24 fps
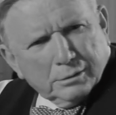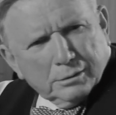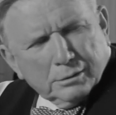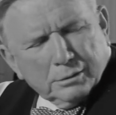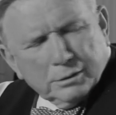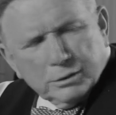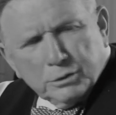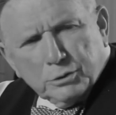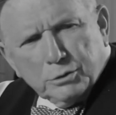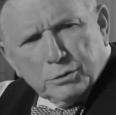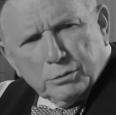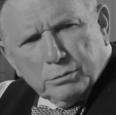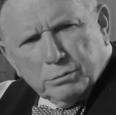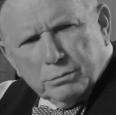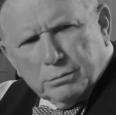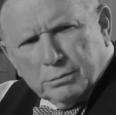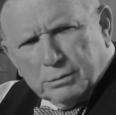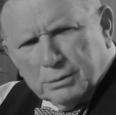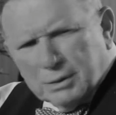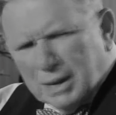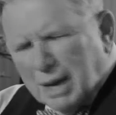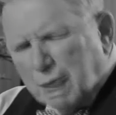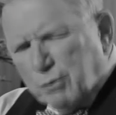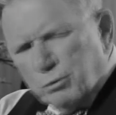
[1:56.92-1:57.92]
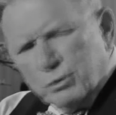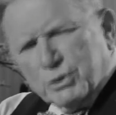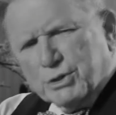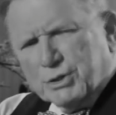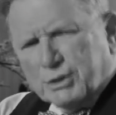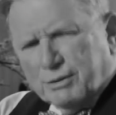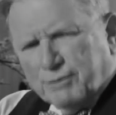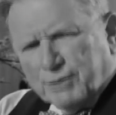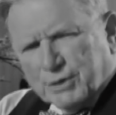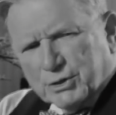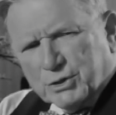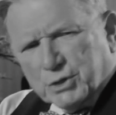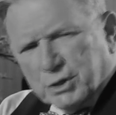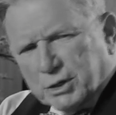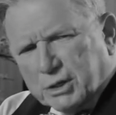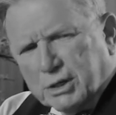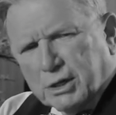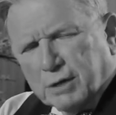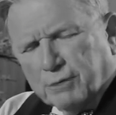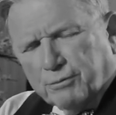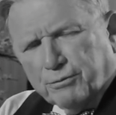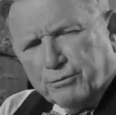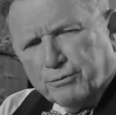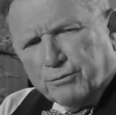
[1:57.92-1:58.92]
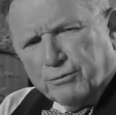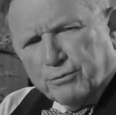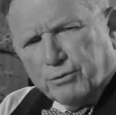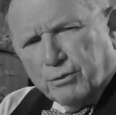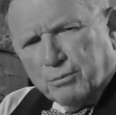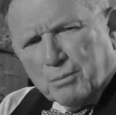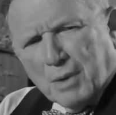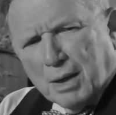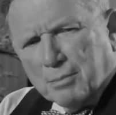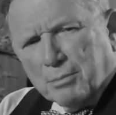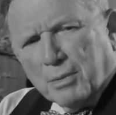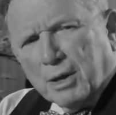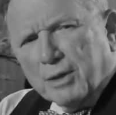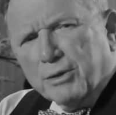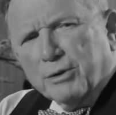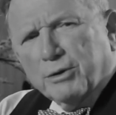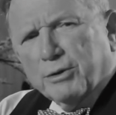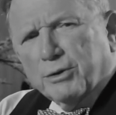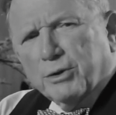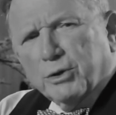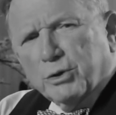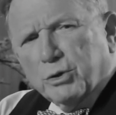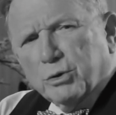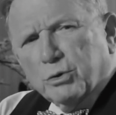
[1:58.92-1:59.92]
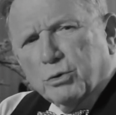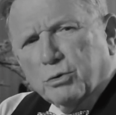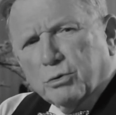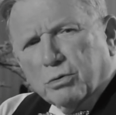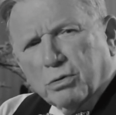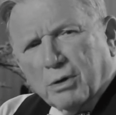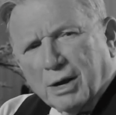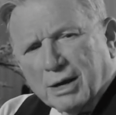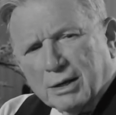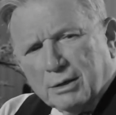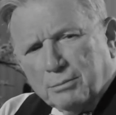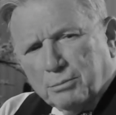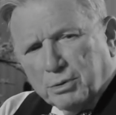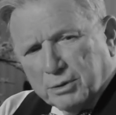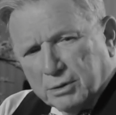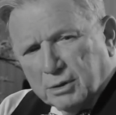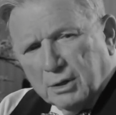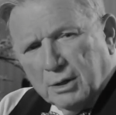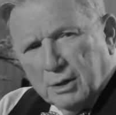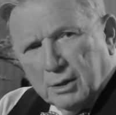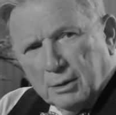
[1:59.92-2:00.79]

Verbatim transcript: Did you receive it as a gift from my mother in the Ukraine but